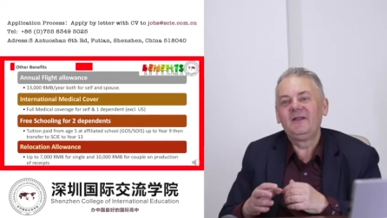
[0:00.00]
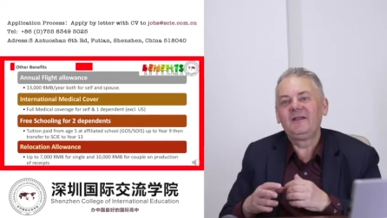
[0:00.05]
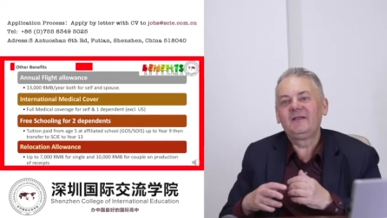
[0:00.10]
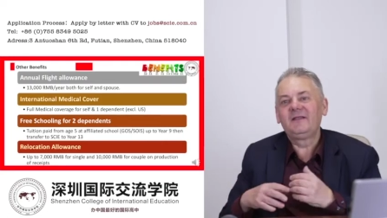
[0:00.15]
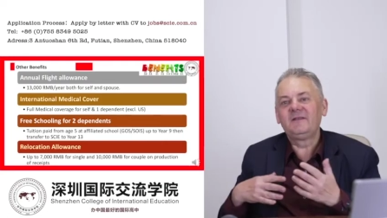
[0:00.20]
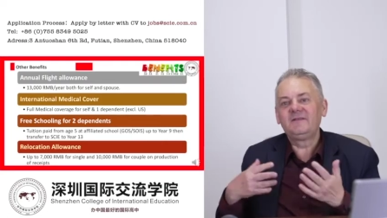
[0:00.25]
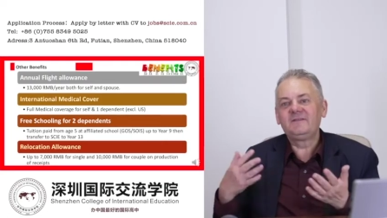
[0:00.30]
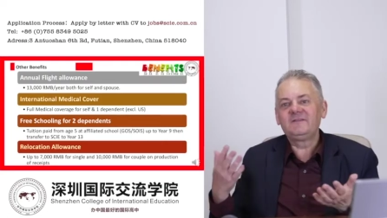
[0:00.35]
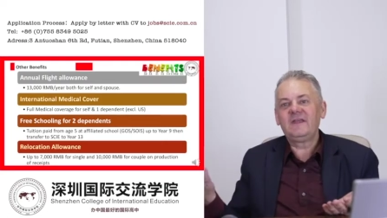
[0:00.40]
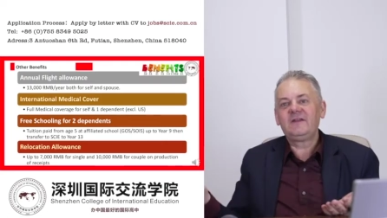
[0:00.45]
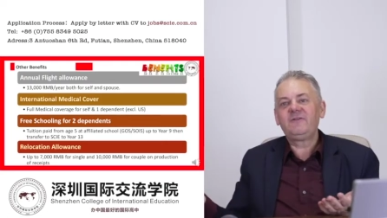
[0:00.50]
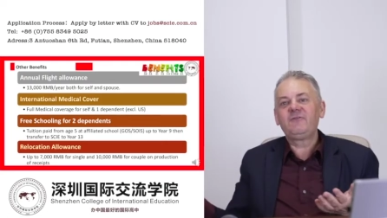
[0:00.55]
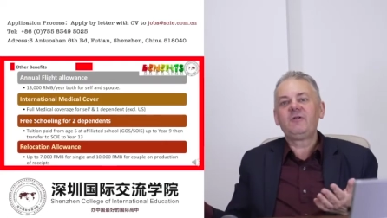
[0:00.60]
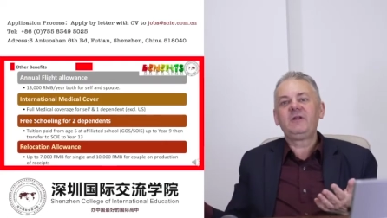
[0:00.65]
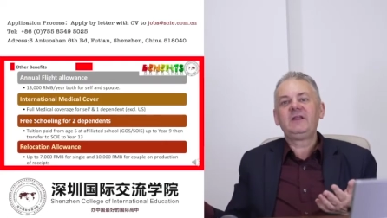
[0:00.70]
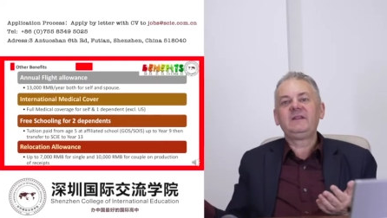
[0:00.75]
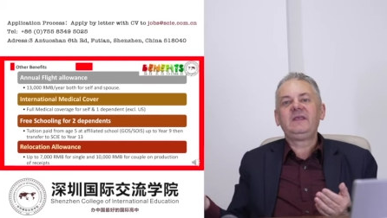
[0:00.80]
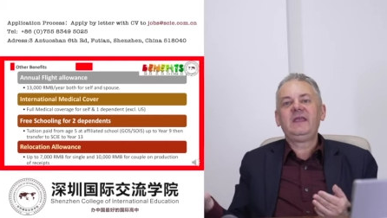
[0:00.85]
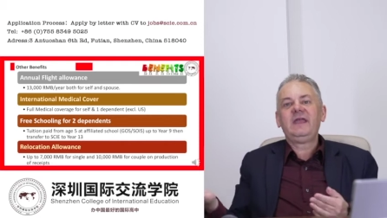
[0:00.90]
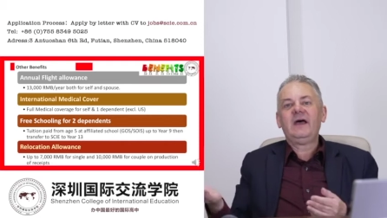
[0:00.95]

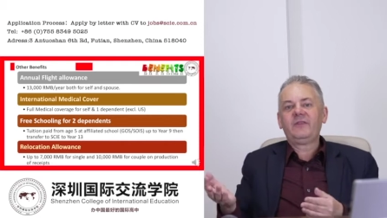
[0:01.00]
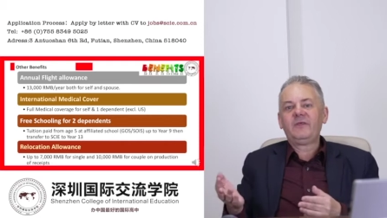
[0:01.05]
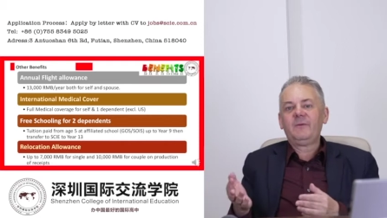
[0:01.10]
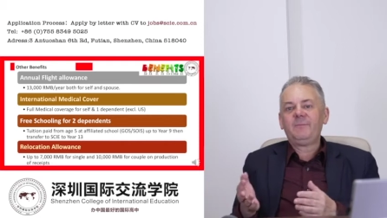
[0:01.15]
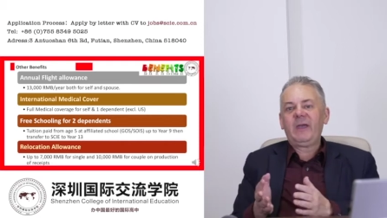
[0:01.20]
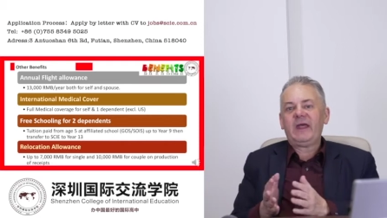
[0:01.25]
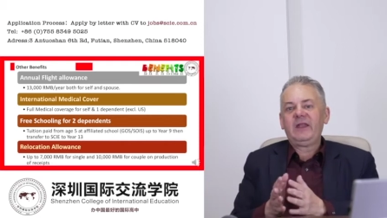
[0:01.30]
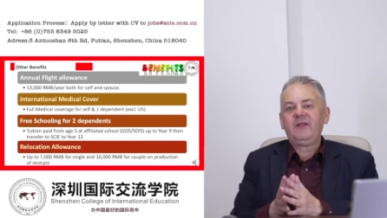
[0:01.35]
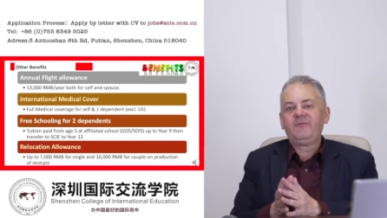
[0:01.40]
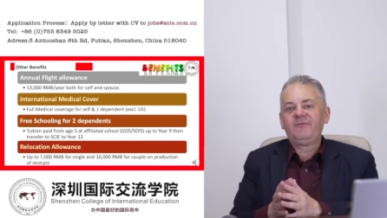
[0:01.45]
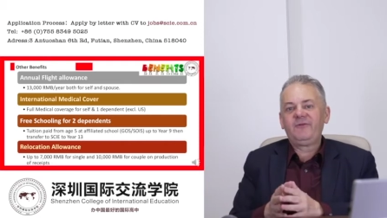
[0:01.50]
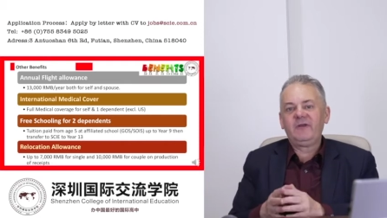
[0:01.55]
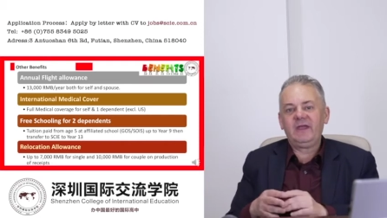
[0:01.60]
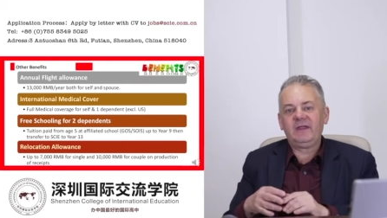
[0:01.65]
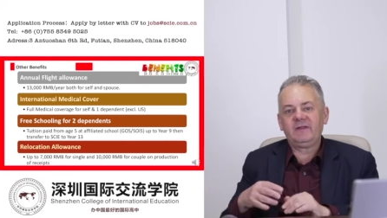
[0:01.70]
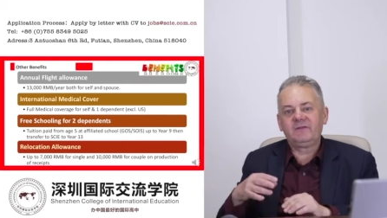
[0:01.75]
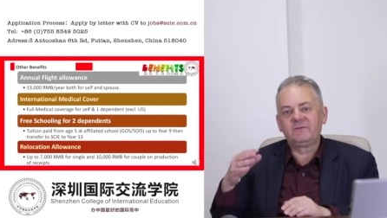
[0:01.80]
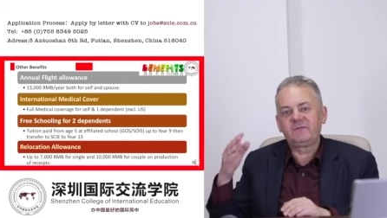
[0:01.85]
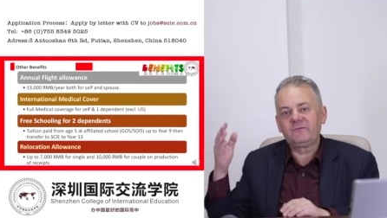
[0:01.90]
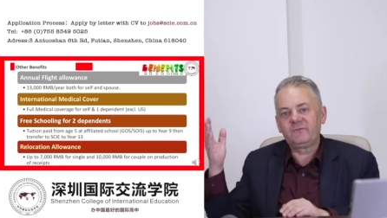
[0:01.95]
Considering the other
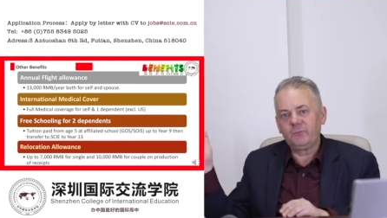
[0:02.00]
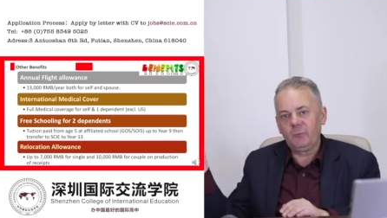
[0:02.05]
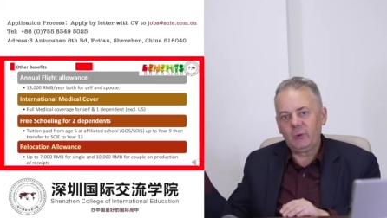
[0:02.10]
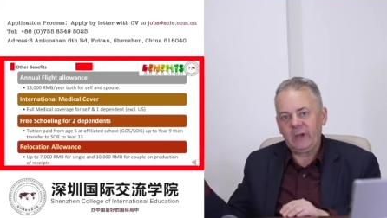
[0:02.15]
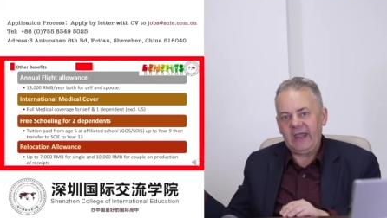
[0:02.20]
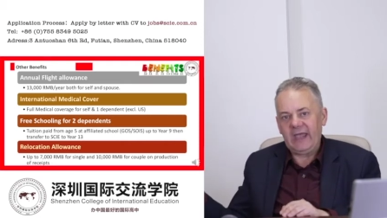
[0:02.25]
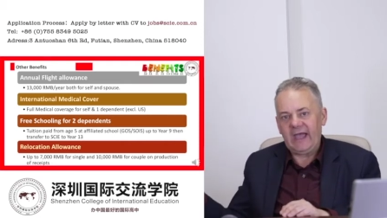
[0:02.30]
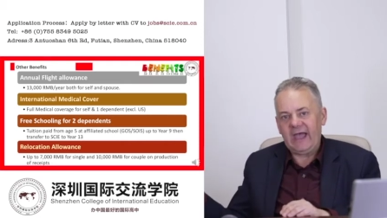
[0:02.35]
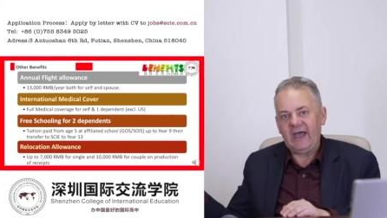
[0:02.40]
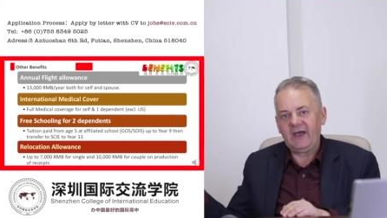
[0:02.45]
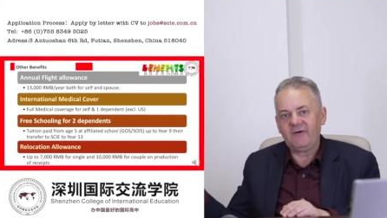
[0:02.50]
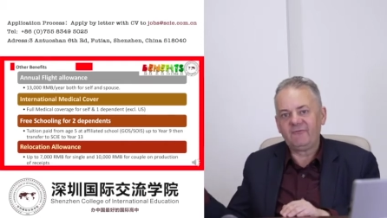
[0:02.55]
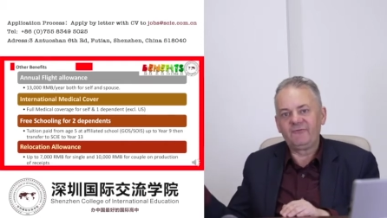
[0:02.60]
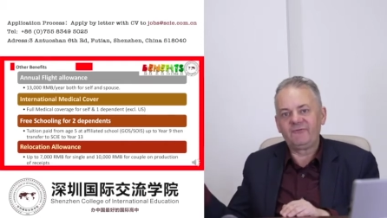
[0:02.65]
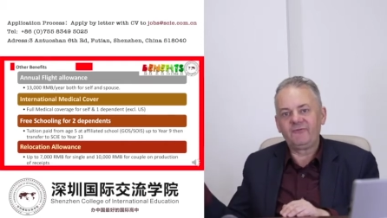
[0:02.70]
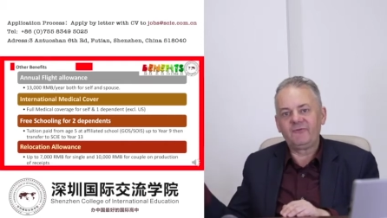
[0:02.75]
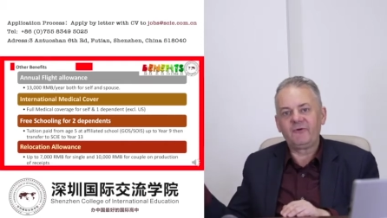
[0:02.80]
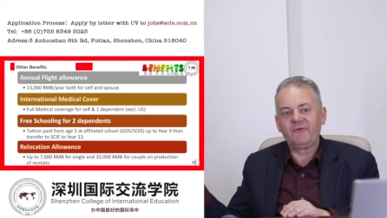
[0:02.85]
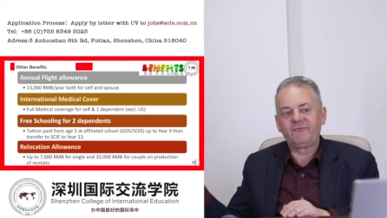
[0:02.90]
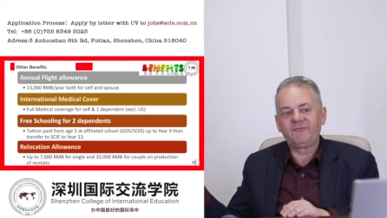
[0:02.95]
benefits, we
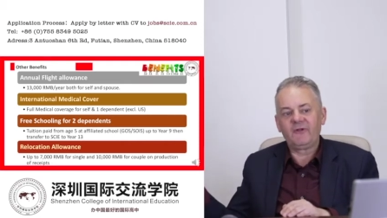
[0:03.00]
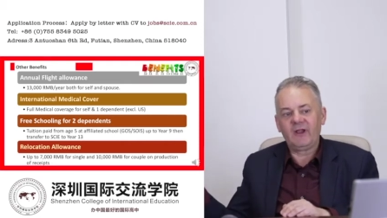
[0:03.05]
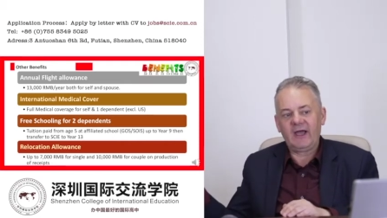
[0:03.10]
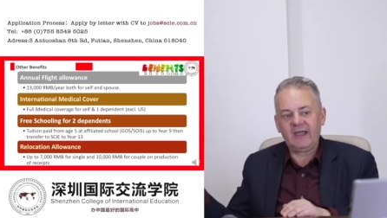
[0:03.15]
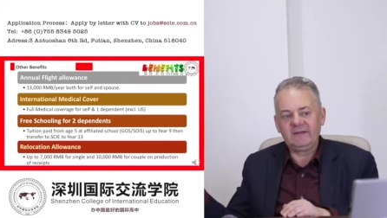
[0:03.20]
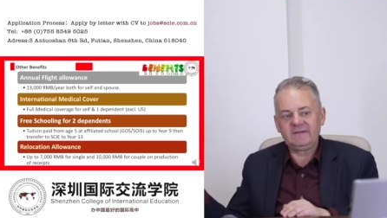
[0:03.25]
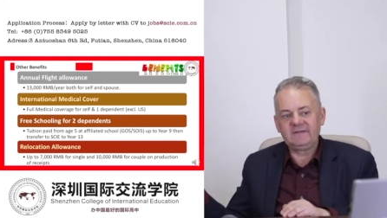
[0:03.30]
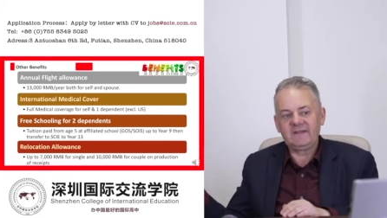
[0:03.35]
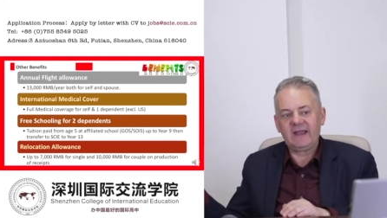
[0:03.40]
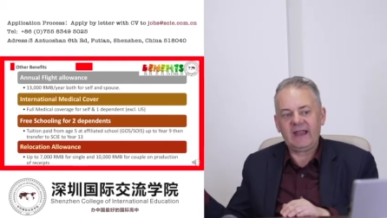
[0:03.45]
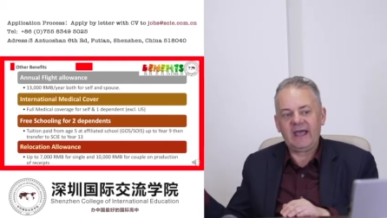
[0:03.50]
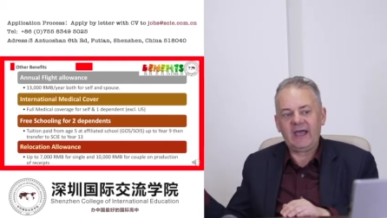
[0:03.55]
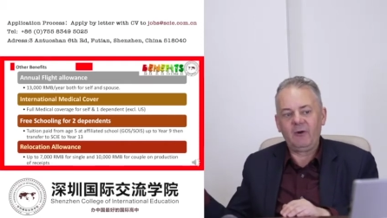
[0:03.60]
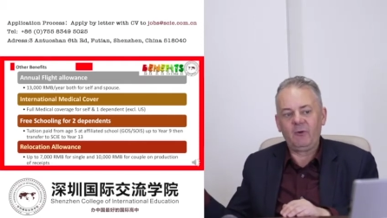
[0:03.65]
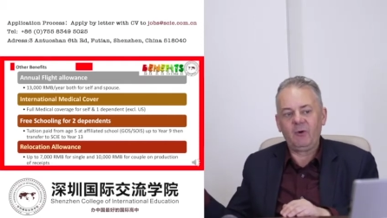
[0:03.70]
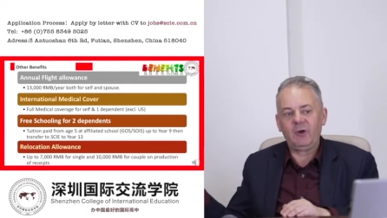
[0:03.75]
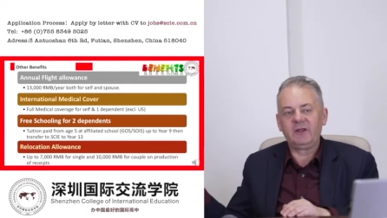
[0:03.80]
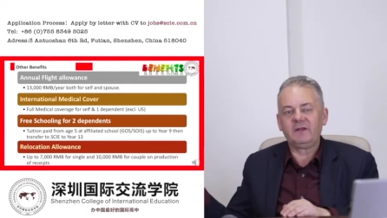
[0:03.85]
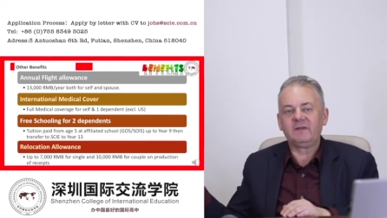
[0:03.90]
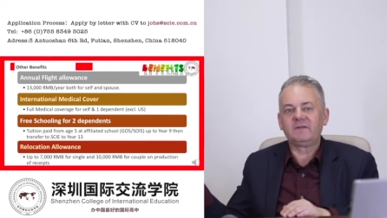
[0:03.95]
have flight
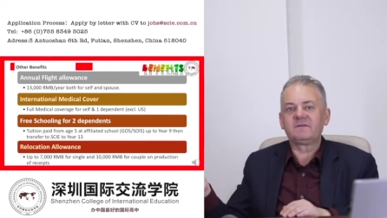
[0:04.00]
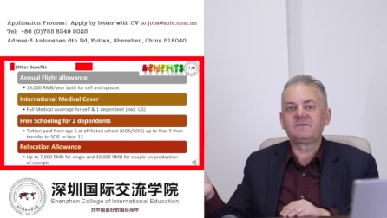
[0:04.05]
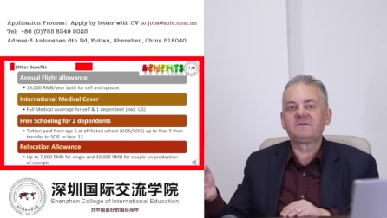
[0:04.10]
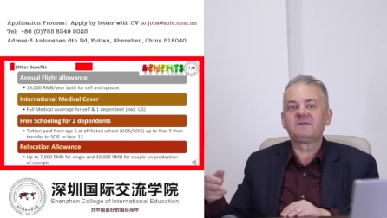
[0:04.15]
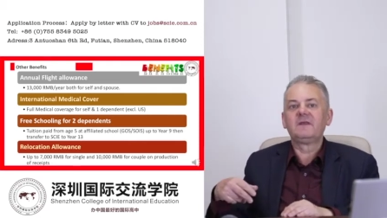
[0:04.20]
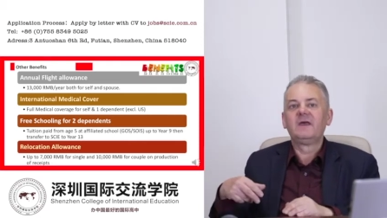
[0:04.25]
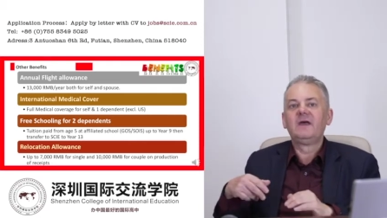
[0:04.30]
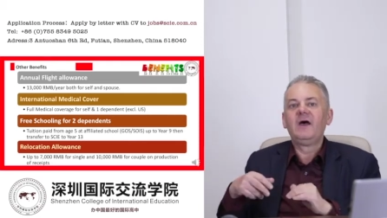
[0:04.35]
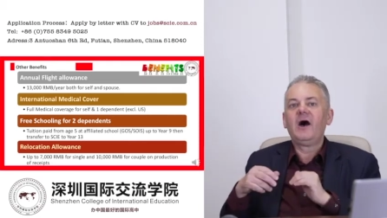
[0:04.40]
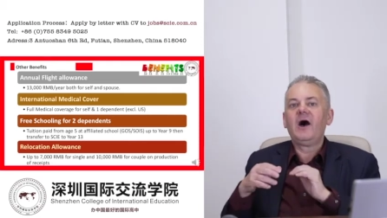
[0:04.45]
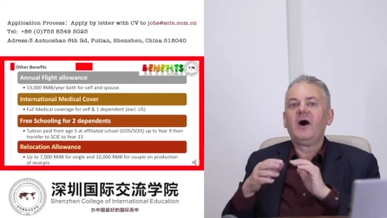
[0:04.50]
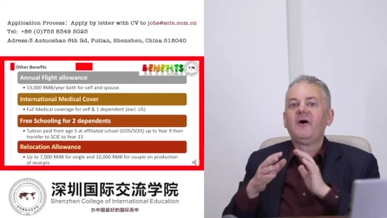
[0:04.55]
allowance,